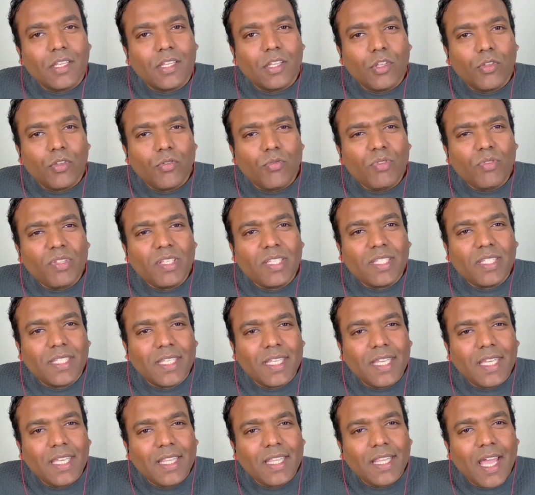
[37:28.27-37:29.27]
you
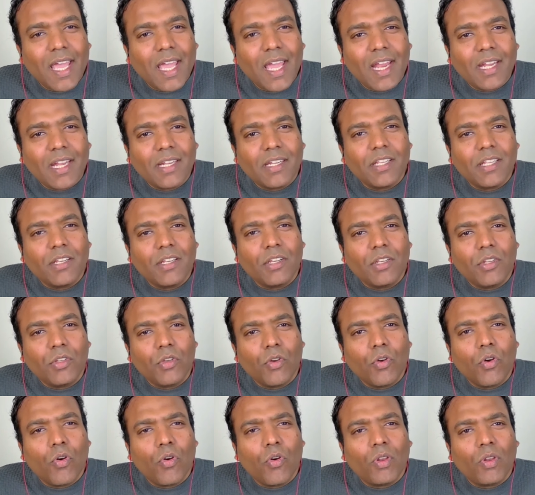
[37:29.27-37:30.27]
see that in
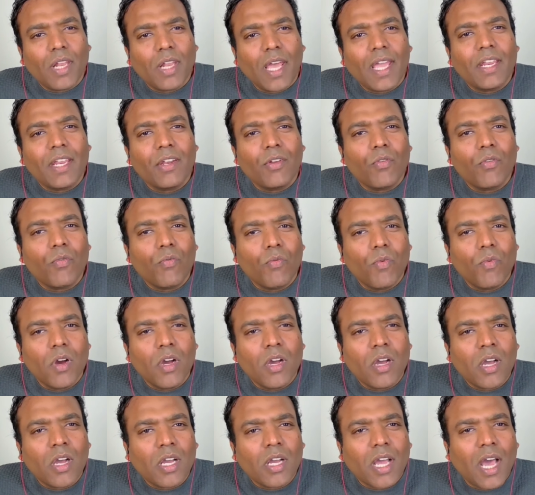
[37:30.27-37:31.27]
your line of
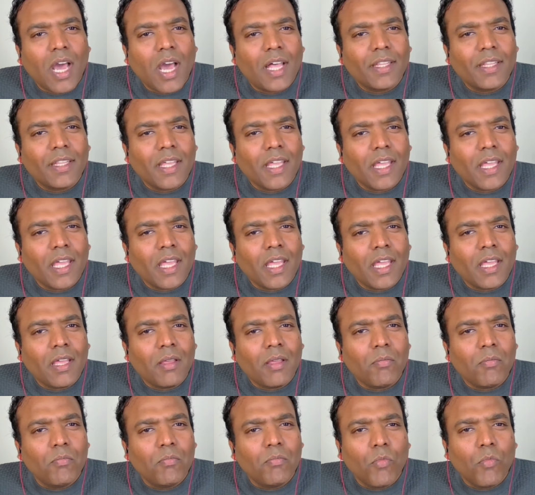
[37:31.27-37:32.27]
work? Are there
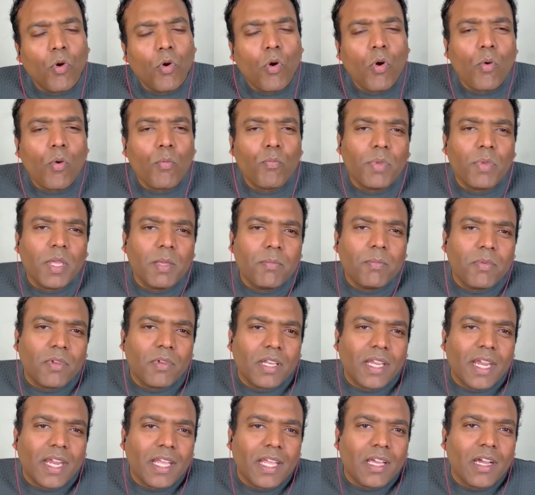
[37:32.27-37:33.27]
more people
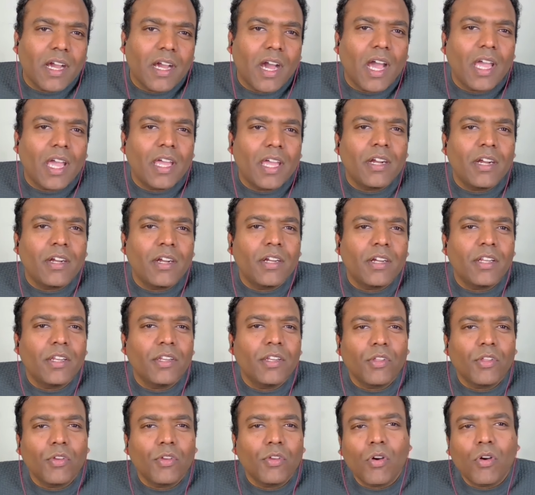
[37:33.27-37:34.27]
getting hired in
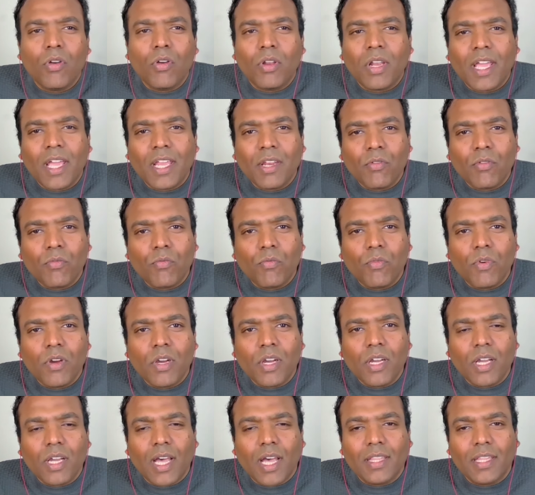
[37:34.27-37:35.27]
your line of
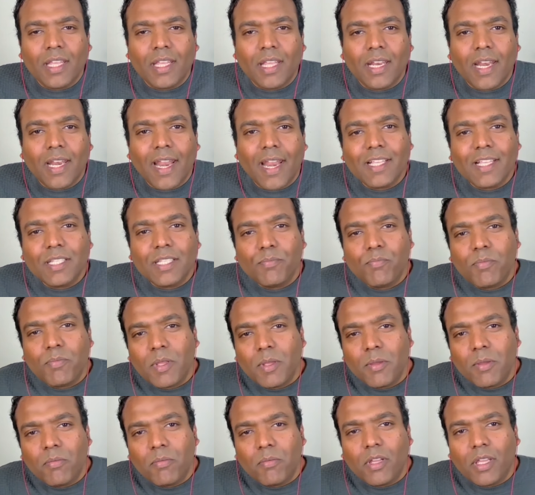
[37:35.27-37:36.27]
work? Are there less
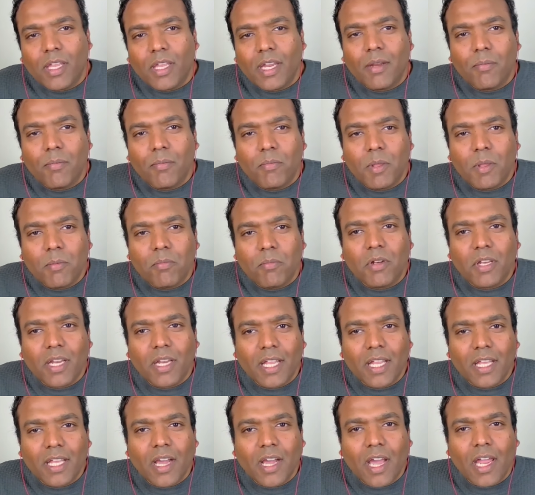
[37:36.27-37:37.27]
people
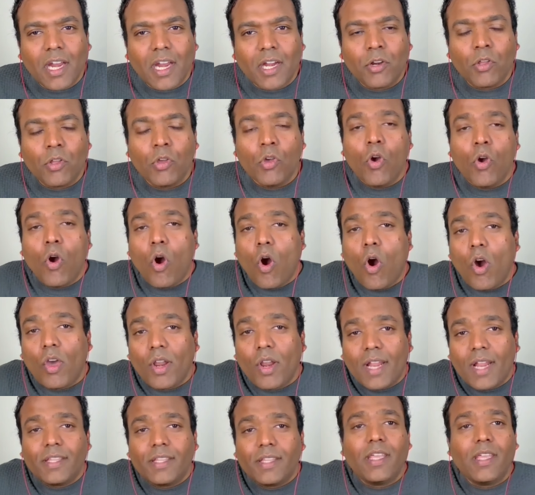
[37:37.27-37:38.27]
getting hired? Or
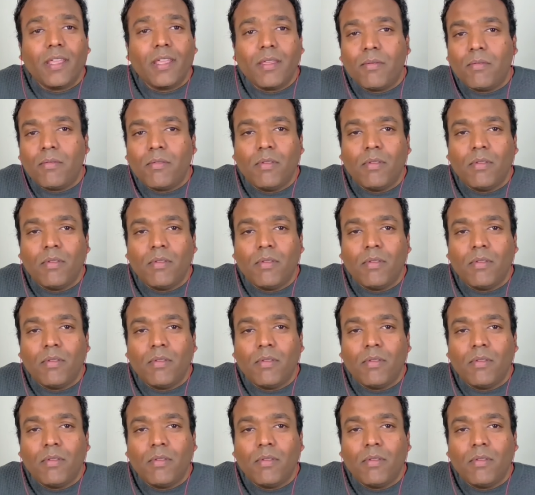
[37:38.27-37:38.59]
are they